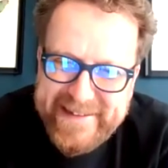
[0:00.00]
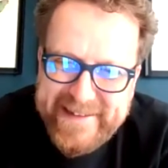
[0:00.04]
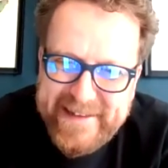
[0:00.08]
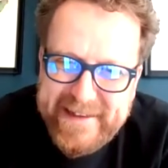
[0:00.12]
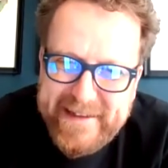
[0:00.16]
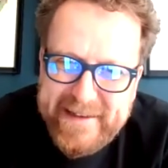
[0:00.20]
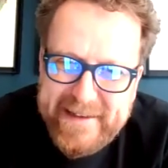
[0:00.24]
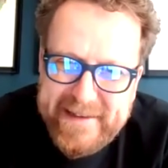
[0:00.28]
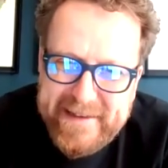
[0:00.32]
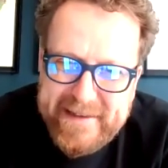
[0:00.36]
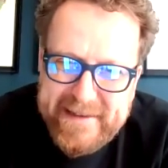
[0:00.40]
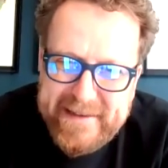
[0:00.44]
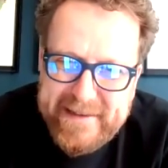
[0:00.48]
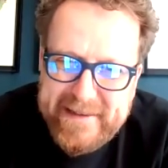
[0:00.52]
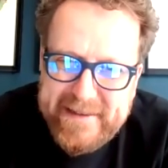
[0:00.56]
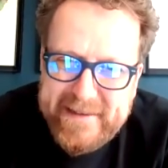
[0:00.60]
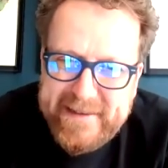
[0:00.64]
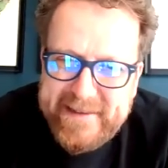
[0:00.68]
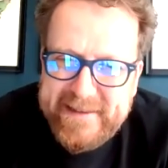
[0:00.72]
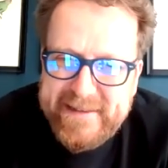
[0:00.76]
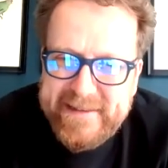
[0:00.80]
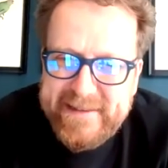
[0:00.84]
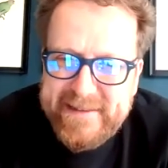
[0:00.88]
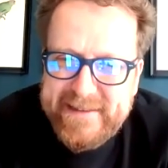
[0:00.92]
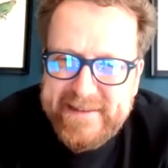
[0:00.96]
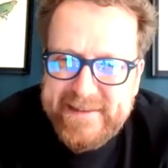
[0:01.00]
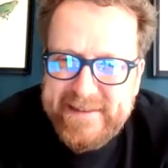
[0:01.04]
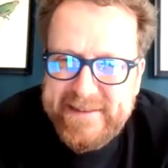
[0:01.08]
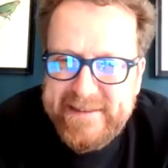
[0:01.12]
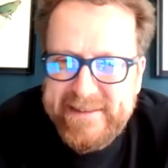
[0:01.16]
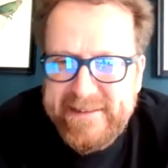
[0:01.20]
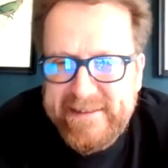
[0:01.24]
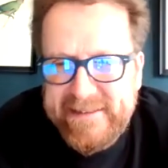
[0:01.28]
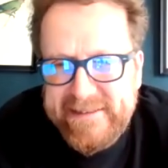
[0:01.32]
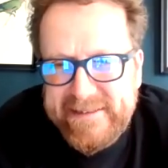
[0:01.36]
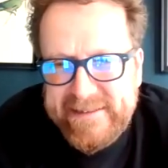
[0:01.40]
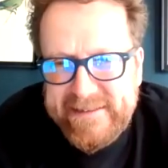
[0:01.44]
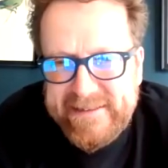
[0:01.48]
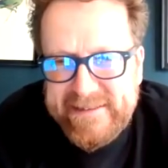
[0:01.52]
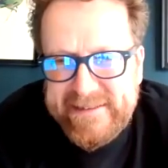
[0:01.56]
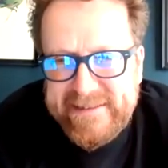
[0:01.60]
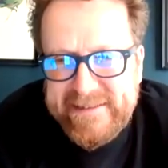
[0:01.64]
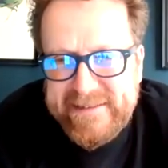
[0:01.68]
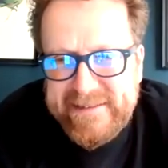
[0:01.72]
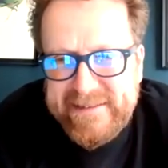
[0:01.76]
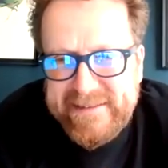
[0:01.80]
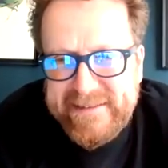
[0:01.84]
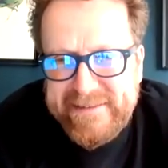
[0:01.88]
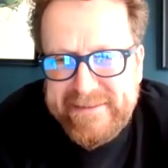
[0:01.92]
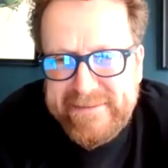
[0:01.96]

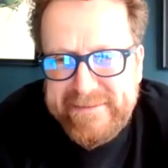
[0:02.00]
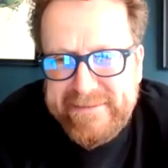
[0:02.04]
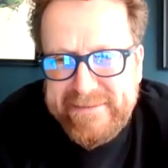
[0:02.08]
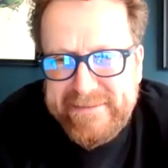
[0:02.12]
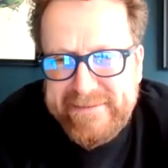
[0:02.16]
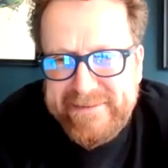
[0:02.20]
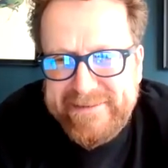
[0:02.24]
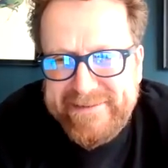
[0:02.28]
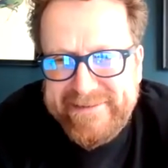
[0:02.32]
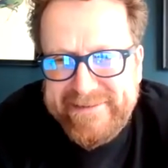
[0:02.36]
The person shown says nothing.